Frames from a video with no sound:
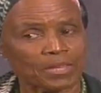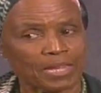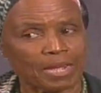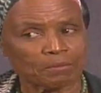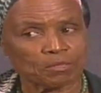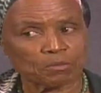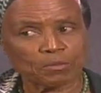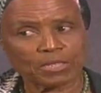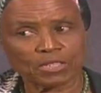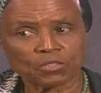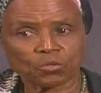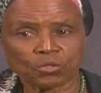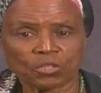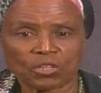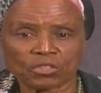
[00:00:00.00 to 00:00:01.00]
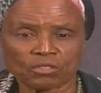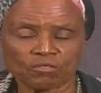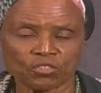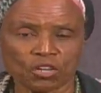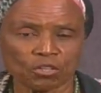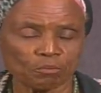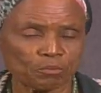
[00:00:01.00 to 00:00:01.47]
I'm speaking to a lot of
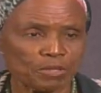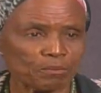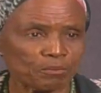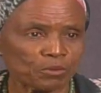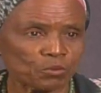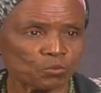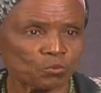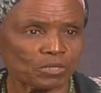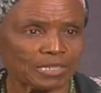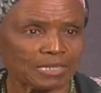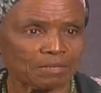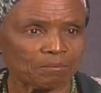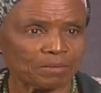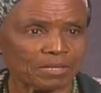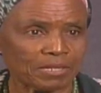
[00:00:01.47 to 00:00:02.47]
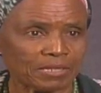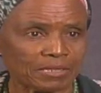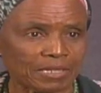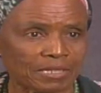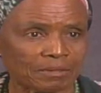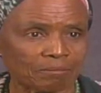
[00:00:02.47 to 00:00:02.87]
young people who tell me that